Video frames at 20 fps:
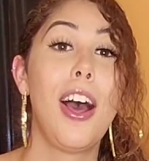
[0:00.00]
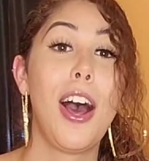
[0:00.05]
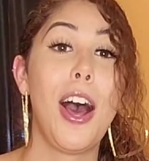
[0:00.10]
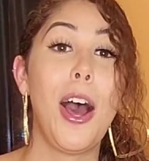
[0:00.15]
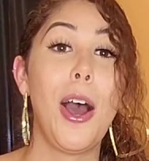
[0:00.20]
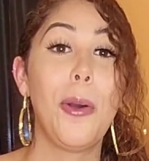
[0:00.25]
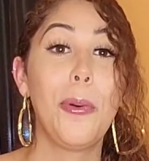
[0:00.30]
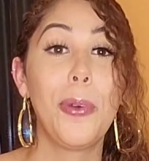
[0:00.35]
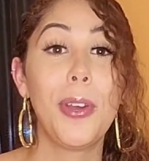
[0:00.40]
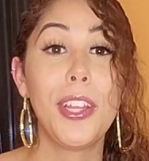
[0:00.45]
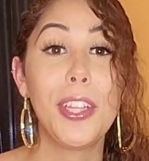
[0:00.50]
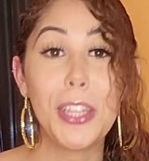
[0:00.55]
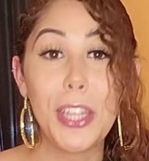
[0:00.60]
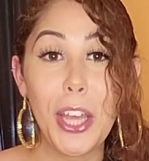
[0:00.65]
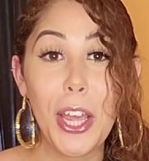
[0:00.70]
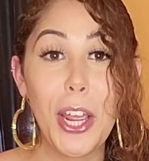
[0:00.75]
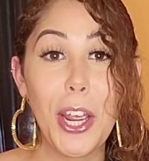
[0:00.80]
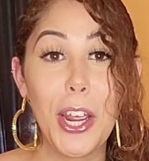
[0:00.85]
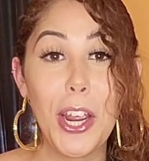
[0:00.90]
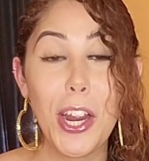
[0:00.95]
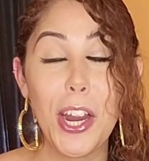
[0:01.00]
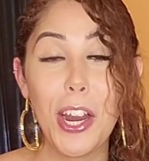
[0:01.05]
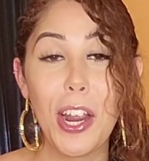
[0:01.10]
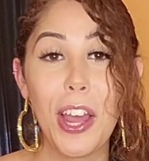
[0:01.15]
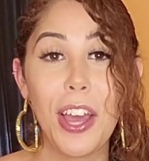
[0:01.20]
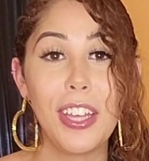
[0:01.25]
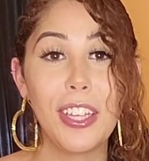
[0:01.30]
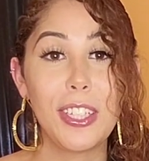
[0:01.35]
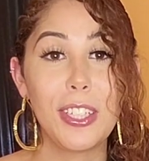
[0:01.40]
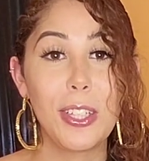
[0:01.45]
I went
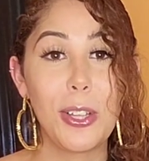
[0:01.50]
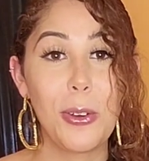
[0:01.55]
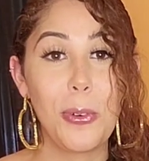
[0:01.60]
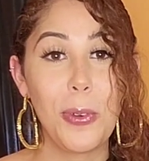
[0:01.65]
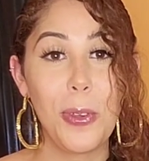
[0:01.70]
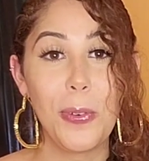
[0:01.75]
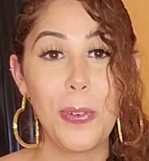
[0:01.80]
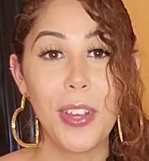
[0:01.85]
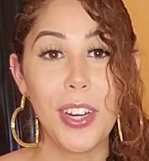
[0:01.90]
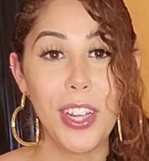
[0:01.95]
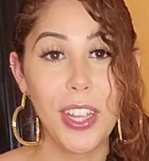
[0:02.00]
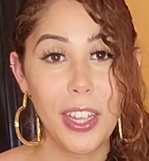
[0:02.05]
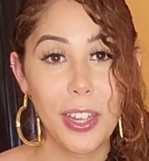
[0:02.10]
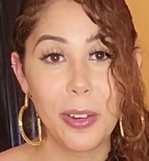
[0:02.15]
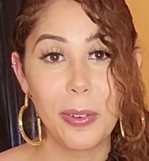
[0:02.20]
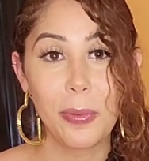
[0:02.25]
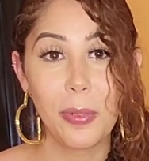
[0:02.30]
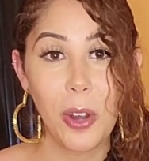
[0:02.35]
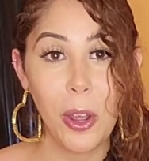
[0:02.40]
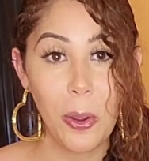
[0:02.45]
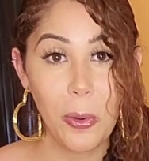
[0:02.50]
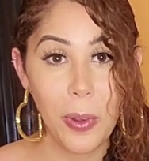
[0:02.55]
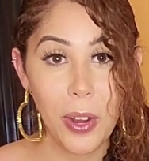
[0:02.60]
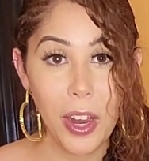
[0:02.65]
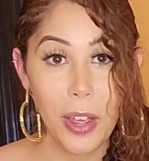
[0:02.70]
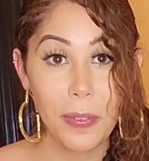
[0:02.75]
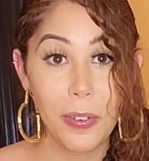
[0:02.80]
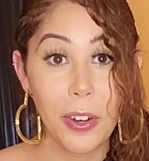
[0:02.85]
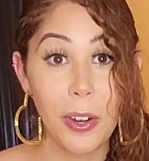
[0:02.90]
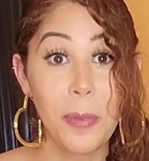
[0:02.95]
there and so we went in or
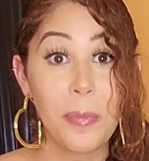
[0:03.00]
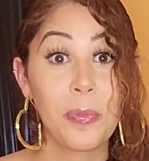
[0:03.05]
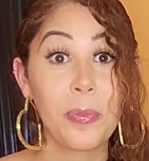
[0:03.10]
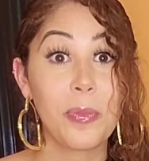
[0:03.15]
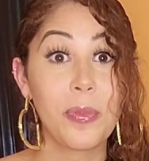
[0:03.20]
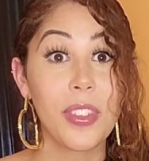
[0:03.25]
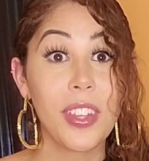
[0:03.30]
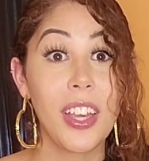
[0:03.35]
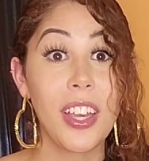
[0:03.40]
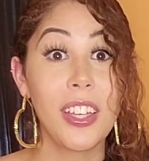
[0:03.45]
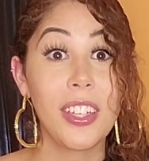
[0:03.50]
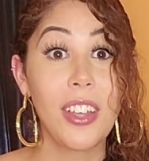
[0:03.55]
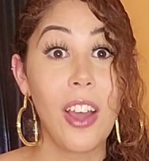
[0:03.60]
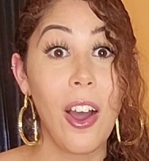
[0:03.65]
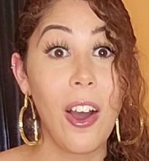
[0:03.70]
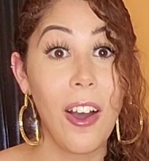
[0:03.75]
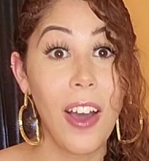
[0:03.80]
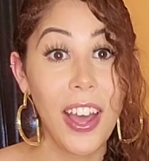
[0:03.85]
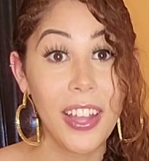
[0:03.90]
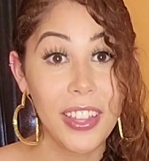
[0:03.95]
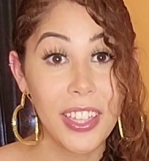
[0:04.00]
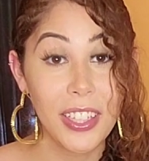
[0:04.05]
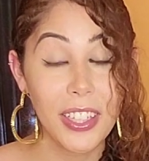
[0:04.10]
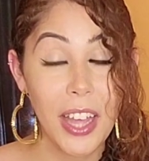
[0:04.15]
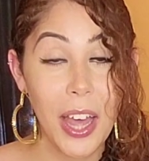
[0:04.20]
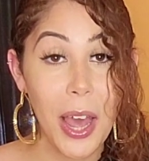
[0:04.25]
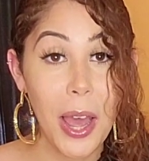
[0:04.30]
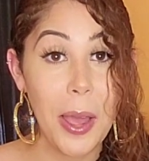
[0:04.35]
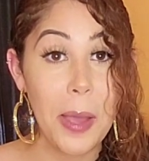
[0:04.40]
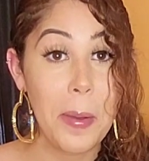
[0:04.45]
whatever. And y'all, at the
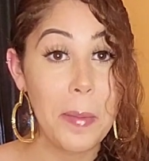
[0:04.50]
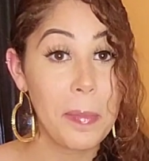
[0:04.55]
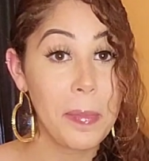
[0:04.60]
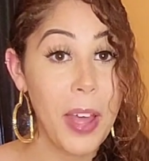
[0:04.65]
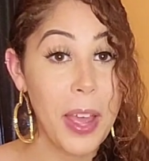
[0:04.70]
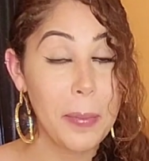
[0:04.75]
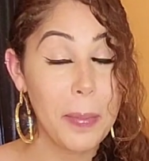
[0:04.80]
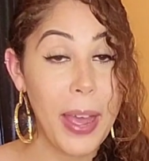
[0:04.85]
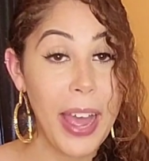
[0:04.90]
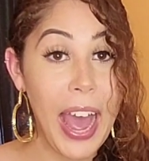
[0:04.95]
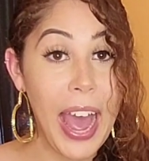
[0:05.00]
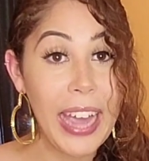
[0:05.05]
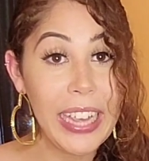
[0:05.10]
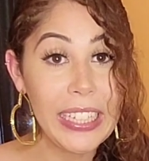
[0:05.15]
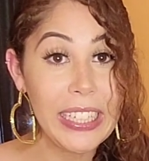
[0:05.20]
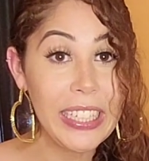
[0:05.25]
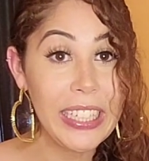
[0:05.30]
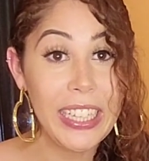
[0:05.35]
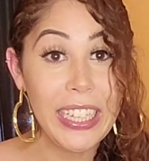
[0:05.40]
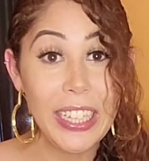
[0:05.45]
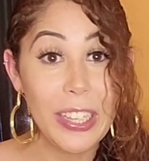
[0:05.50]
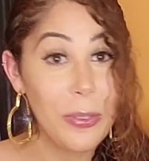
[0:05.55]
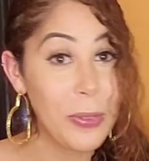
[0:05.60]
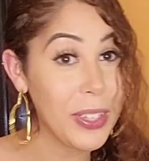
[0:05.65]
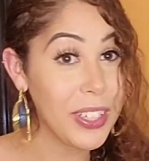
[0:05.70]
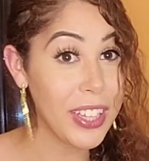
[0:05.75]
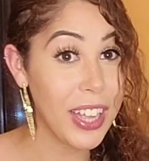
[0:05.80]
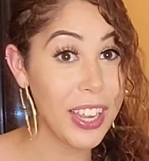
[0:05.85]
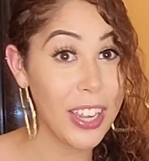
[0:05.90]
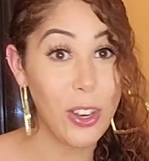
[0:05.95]
time, like, my ID
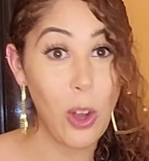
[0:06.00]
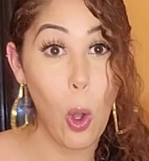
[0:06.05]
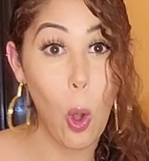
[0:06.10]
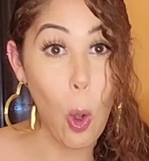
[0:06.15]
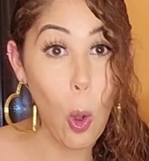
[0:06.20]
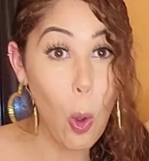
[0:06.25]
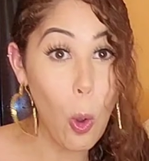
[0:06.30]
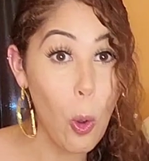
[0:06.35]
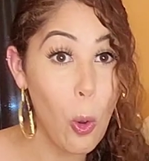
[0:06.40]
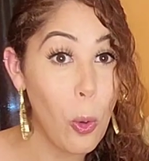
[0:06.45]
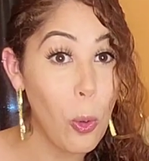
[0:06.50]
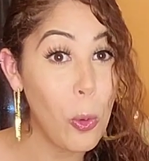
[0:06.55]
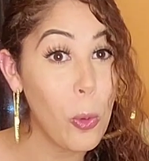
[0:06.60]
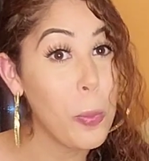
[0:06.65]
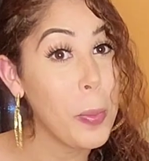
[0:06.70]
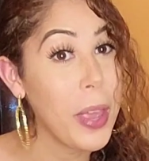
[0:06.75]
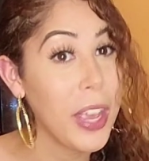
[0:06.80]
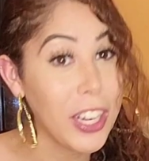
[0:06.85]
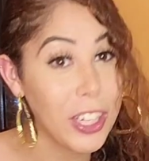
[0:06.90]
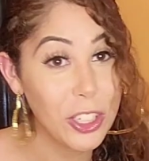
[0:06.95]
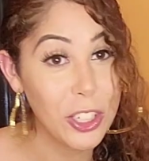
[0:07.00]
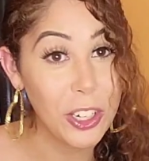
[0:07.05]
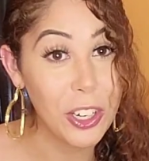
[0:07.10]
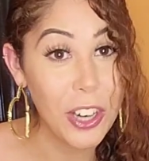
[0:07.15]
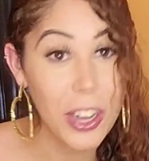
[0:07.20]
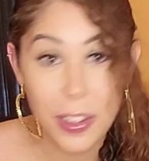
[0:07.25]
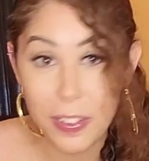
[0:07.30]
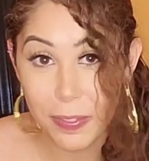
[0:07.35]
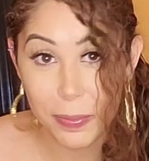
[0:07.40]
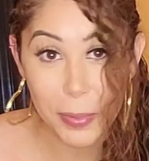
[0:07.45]
was, like, an old picture
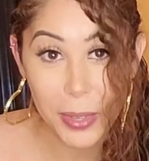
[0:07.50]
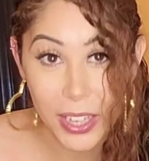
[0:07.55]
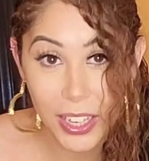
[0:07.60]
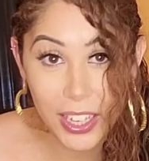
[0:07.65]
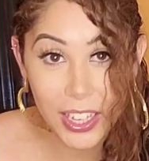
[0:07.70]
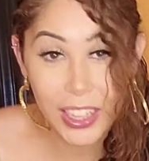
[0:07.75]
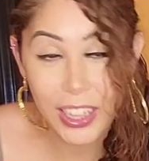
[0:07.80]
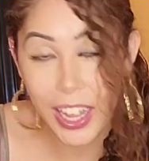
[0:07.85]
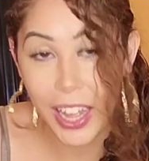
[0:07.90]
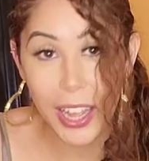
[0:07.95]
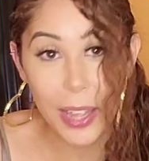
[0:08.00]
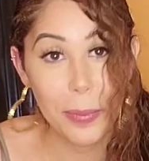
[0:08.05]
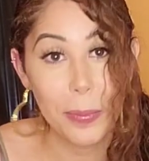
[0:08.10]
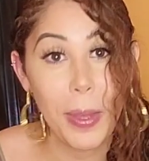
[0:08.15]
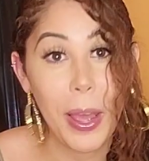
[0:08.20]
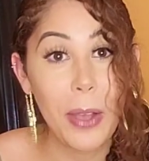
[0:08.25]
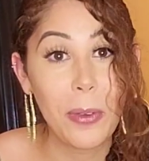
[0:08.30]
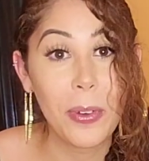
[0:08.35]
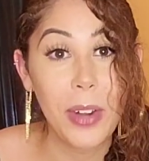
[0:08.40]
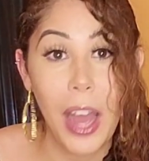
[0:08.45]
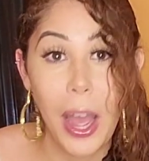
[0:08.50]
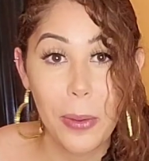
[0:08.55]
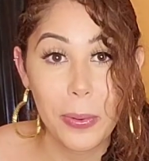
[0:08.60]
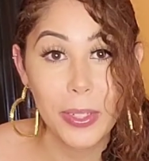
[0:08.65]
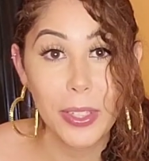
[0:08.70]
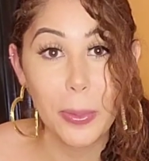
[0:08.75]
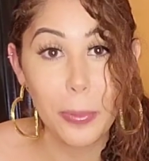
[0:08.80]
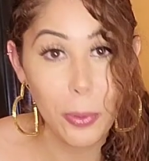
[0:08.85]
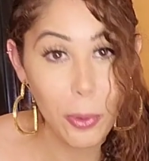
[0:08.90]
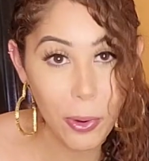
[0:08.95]
of me, like, back when I
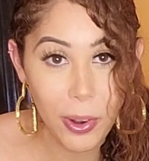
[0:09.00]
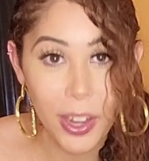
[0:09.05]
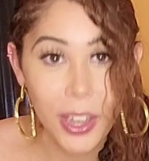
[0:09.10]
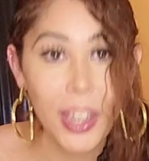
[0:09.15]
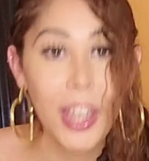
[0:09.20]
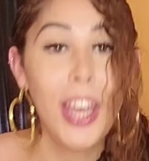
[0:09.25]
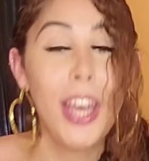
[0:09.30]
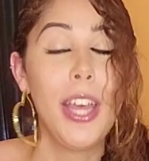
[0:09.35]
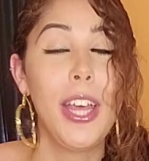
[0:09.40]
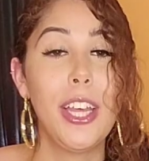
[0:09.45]
was a boy.